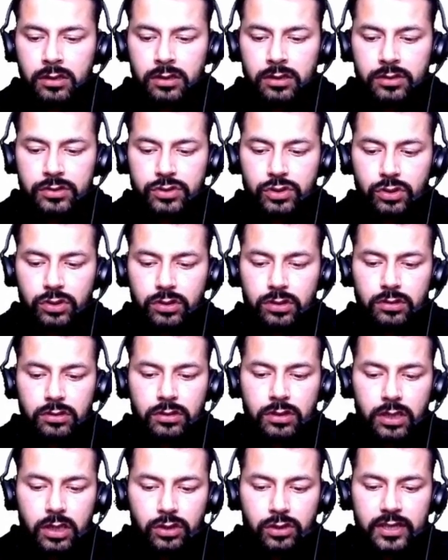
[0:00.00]
So
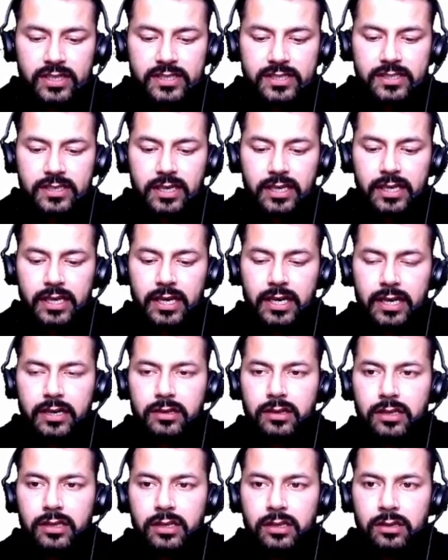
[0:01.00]
now let's create
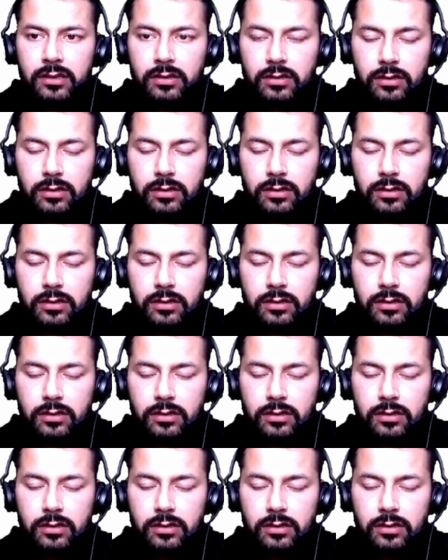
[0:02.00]
the